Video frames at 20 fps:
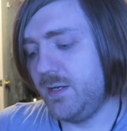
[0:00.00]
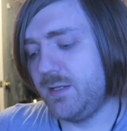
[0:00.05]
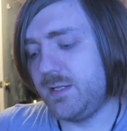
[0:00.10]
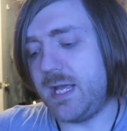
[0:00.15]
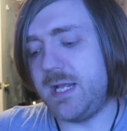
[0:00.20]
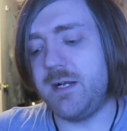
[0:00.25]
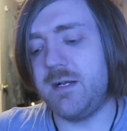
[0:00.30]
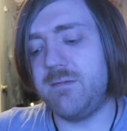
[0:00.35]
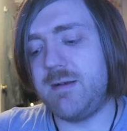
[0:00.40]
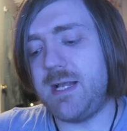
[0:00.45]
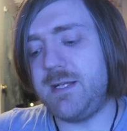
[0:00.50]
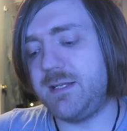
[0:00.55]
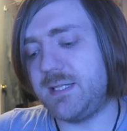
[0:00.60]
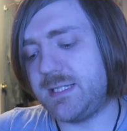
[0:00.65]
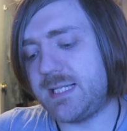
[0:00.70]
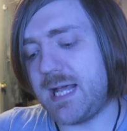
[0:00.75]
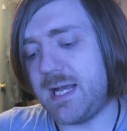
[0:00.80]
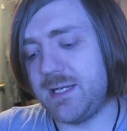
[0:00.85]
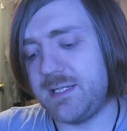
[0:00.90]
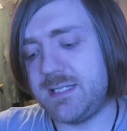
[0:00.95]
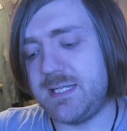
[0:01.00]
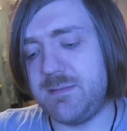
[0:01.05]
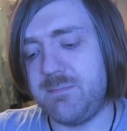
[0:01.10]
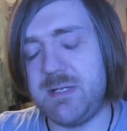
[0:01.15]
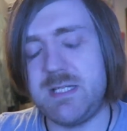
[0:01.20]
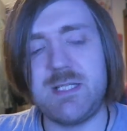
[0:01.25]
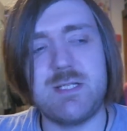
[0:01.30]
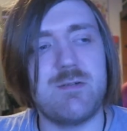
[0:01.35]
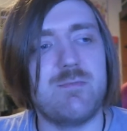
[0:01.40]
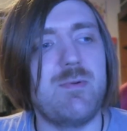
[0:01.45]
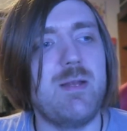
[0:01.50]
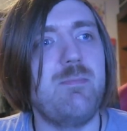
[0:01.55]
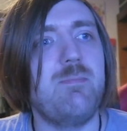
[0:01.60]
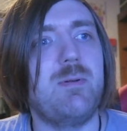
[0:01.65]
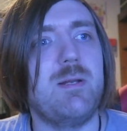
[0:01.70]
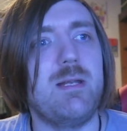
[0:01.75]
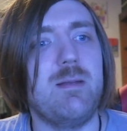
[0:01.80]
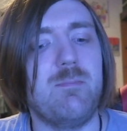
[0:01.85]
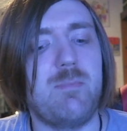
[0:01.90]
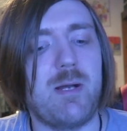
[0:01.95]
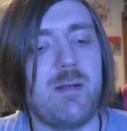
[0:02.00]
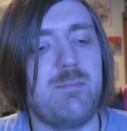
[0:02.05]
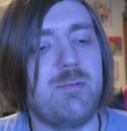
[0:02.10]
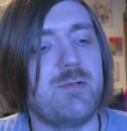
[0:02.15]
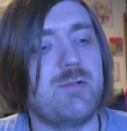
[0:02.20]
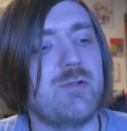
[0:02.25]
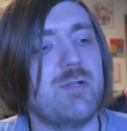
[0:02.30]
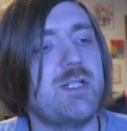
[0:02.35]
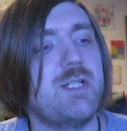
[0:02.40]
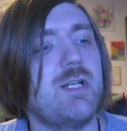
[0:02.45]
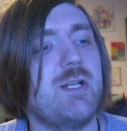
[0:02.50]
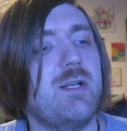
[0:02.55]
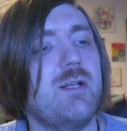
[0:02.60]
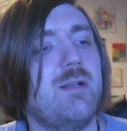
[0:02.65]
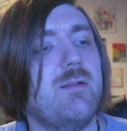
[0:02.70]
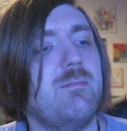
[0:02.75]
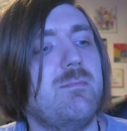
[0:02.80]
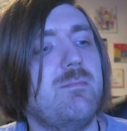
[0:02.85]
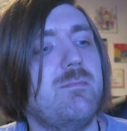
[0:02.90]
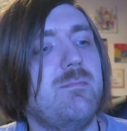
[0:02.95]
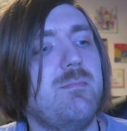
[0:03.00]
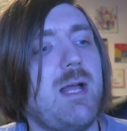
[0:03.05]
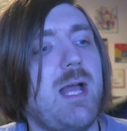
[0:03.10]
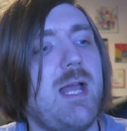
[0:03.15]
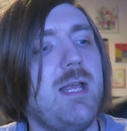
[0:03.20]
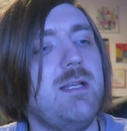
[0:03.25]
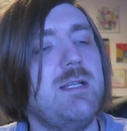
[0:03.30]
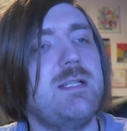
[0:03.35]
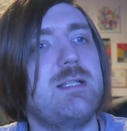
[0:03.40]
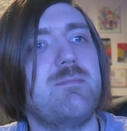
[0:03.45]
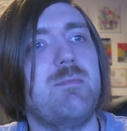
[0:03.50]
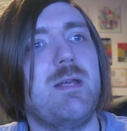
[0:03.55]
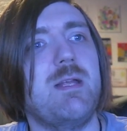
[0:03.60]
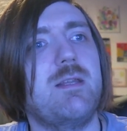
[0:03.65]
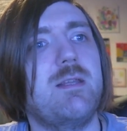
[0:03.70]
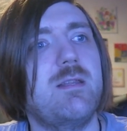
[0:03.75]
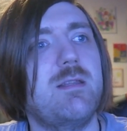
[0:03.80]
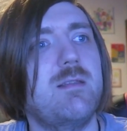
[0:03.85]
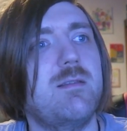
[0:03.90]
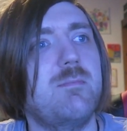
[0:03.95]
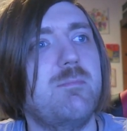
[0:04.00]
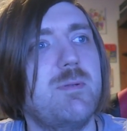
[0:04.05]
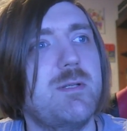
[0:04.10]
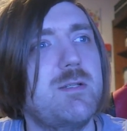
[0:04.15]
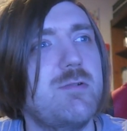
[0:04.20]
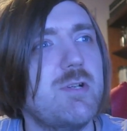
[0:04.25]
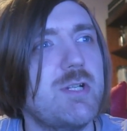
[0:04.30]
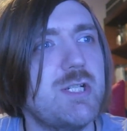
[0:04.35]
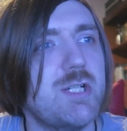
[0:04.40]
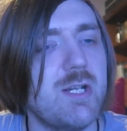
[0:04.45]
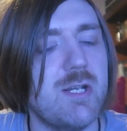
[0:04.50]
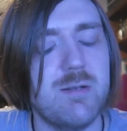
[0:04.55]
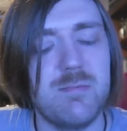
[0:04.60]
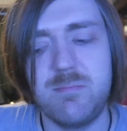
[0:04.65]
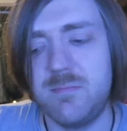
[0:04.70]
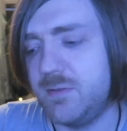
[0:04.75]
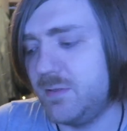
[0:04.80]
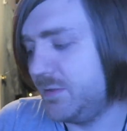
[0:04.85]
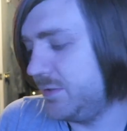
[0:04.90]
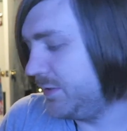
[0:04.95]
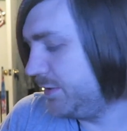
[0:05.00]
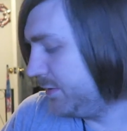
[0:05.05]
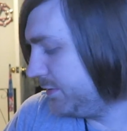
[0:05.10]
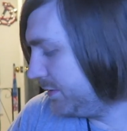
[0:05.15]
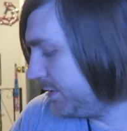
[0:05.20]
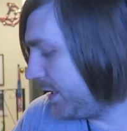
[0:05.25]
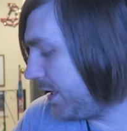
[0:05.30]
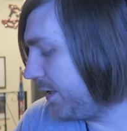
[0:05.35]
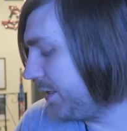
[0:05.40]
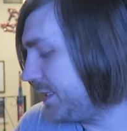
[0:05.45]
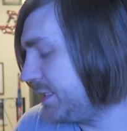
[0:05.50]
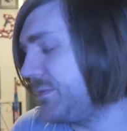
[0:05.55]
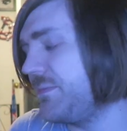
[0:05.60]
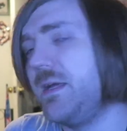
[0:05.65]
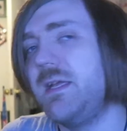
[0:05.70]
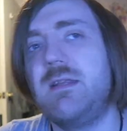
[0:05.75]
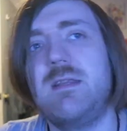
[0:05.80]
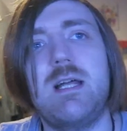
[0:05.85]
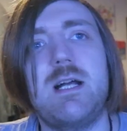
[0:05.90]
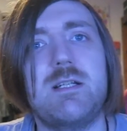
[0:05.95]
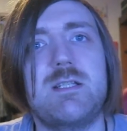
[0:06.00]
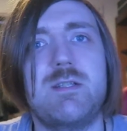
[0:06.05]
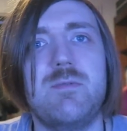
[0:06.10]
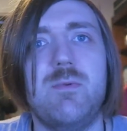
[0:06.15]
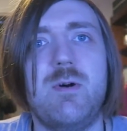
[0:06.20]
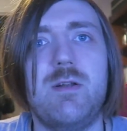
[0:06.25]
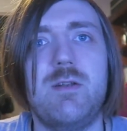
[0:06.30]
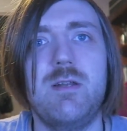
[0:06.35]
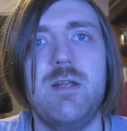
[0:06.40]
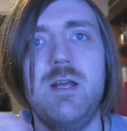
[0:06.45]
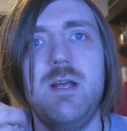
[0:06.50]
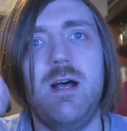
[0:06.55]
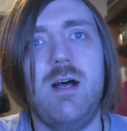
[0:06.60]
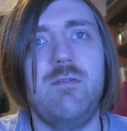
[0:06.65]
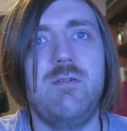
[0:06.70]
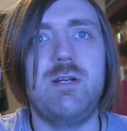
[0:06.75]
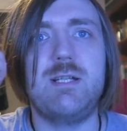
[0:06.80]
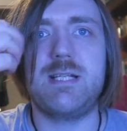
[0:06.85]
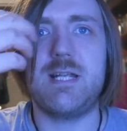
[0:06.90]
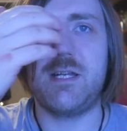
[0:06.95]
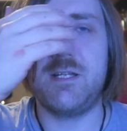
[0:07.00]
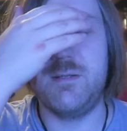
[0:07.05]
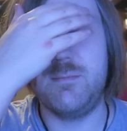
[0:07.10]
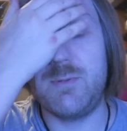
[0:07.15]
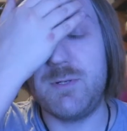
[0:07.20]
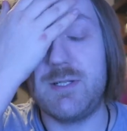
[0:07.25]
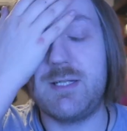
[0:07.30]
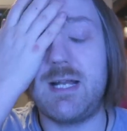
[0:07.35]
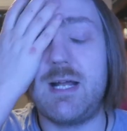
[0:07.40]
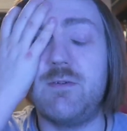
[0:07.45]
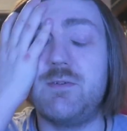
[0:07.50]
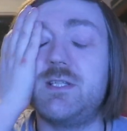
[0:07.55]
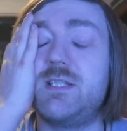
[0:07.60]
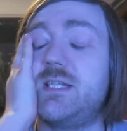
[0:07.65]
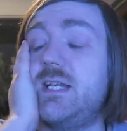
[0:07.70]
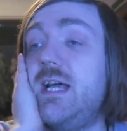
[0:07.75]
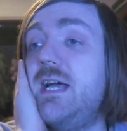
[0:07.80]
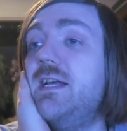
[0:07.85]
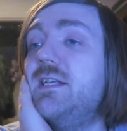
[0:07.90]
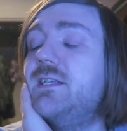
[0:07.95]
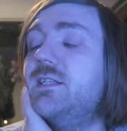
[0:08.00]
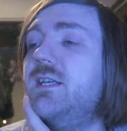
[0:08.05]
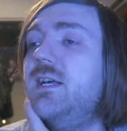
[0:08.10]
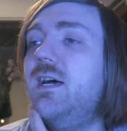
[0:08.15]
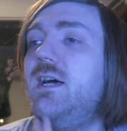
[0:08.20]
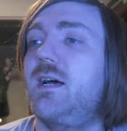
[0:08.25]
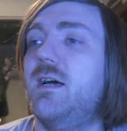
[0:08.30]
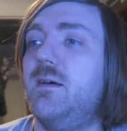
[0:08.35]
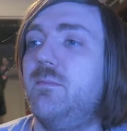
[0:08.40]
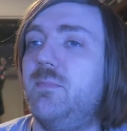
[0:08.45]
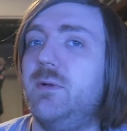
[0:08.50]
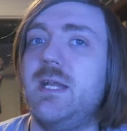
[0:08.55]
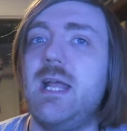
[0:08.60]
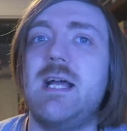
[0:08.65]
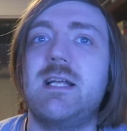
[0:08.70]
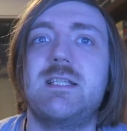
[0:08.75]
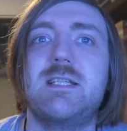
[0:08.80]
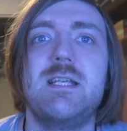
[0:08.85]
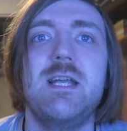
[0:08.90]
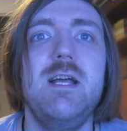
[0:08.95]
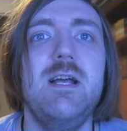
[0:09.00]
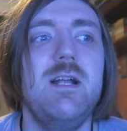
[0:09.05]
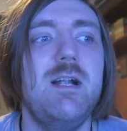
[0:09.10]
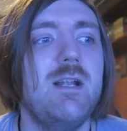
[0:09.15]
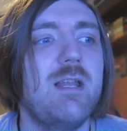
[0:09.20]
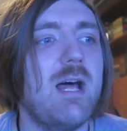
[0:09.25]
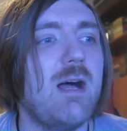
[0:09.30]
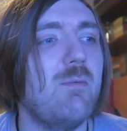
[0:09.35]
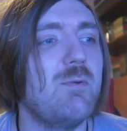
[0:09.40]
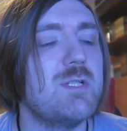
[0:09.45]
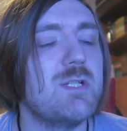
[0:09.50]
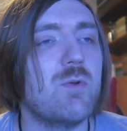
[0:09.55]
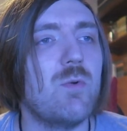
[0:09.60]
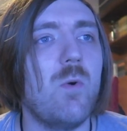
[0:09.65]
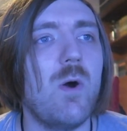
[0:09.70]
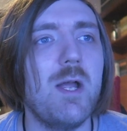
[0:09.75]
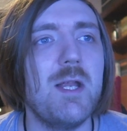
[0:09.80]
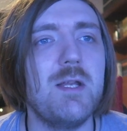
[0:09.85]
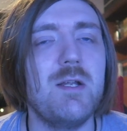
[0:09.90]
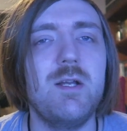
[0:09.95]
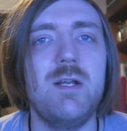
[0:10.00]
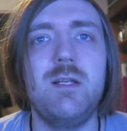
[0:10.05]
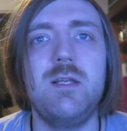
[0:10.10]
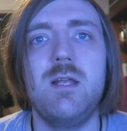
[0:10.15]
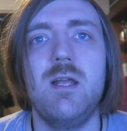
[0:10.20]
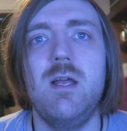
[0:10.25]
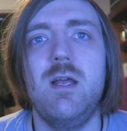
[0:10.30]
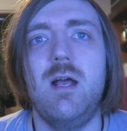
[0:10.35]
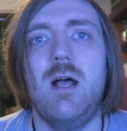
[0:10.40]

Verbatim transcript: then I read The Talented Mr. Ripley by Patricia Haysmith Patricia Highsmith that's the one I've already taken the book downstairs uh, but yes that was quite good.